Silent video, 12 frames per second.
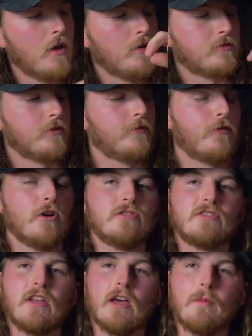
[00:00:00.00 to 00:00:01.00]
So the
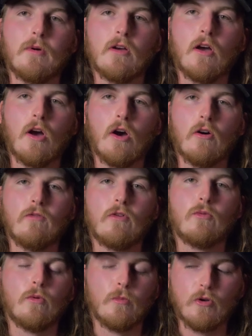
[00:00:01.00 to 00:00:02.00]
first step of
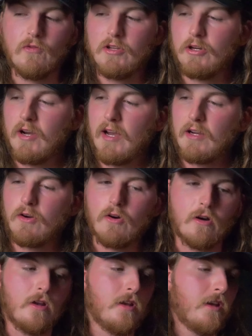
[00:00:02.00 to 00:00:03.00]
removing your
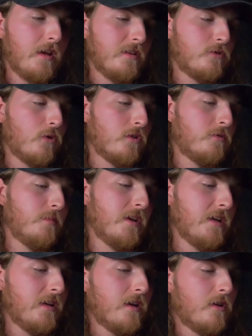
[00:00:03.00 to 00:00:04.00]
handguard is going to
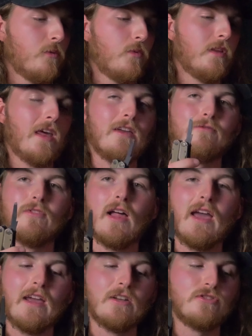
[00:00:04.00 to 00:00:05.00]
be with a
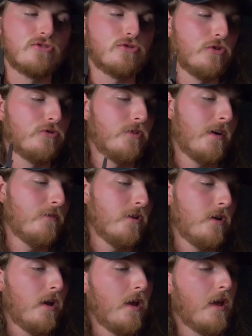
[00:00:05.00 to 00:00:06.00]
flathead
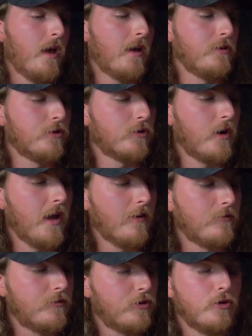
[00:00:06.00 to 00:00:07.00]
screwdriver, and you're going to
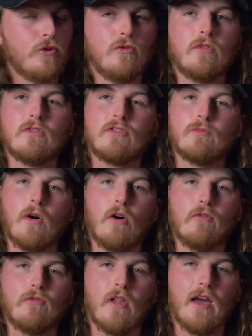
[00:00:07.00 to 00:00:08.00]
have two
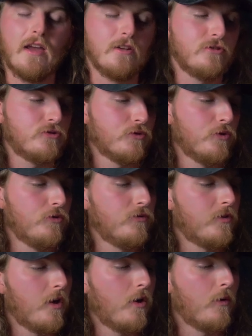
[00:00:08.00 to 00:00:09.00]
small flathead
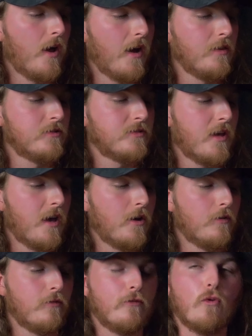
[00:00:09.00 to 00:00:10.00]
screws on either side
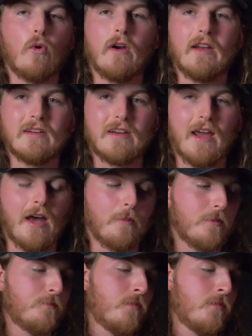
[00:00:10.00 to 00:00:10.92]
of the fore-end cap.